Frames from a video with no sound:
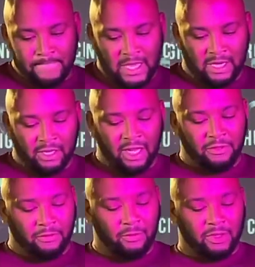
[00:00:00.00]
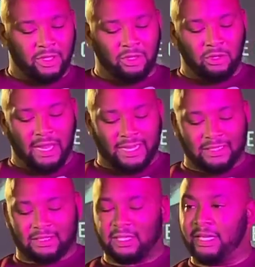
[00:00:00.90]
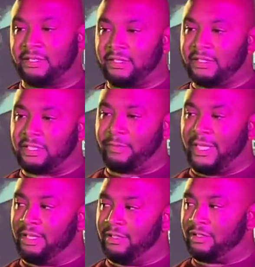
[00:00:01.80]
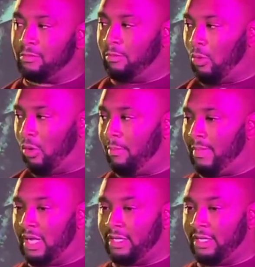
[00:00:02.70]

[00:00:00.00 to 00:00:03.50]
And another, the United States spends more money